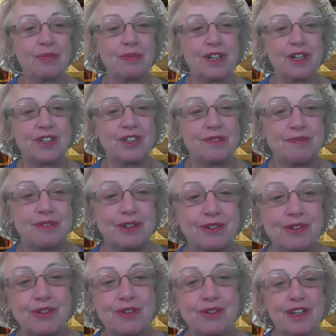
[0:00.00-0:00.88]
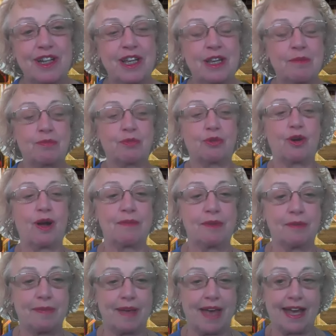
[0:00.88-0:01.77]
went to Peru and he brought
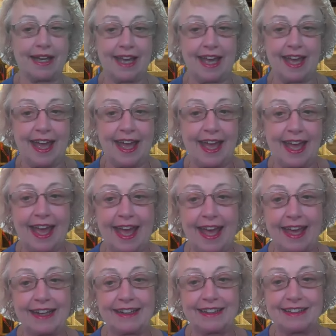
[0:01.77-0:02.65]
me back a hat.